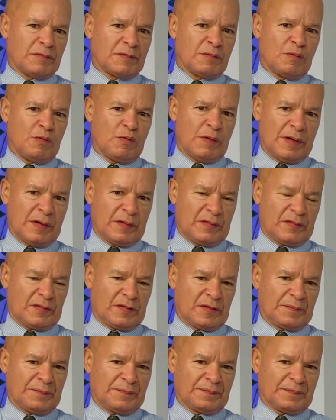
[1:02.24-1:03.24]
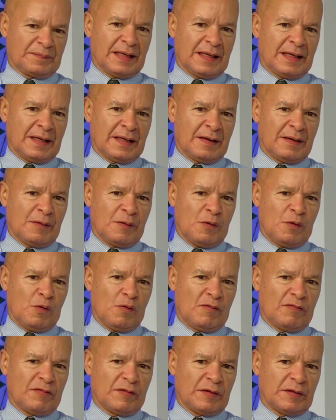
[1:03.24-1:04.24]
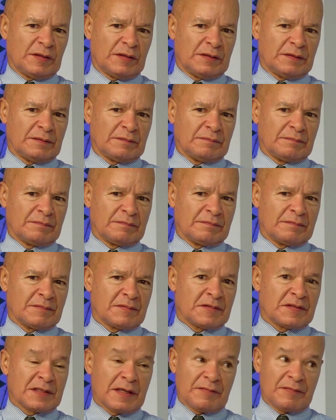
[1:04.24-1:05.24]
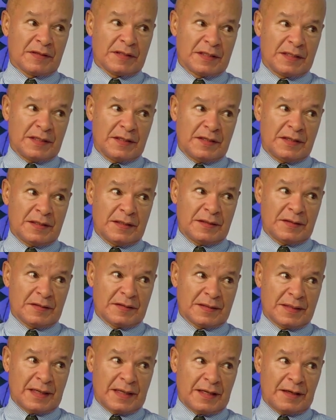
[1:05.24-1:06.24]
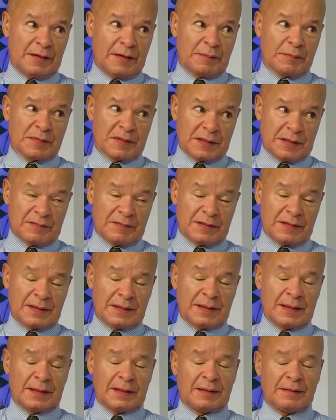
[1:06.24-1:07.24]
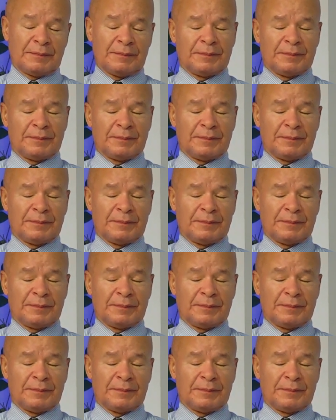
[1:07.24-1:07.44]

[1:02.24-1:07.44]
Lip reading: with over 70 years now, I'm 70 now,